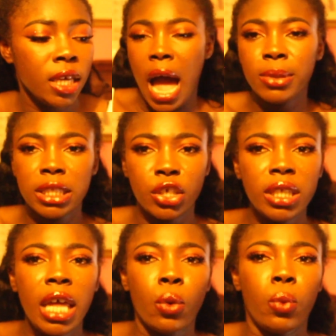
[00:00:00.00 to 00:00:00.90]
I was literally
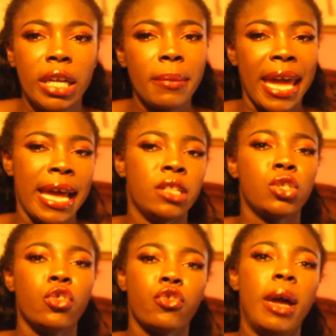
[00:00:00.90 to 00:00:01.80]
like running my hands
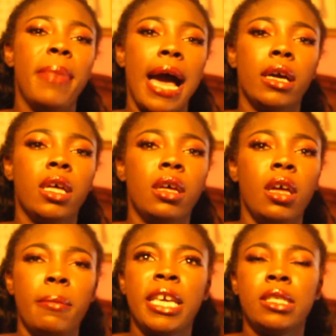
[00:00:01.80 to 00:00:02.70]
through my bag
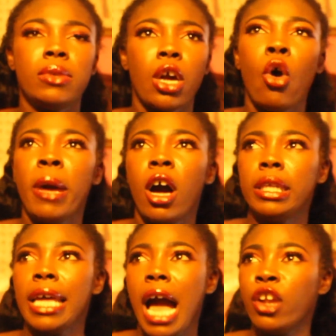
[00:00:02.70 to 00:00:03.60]
because I was like, oh my god,
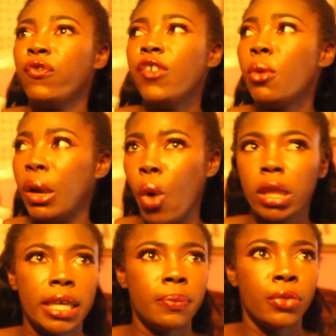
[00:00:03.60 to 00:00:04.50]
like I don't feel my wallet.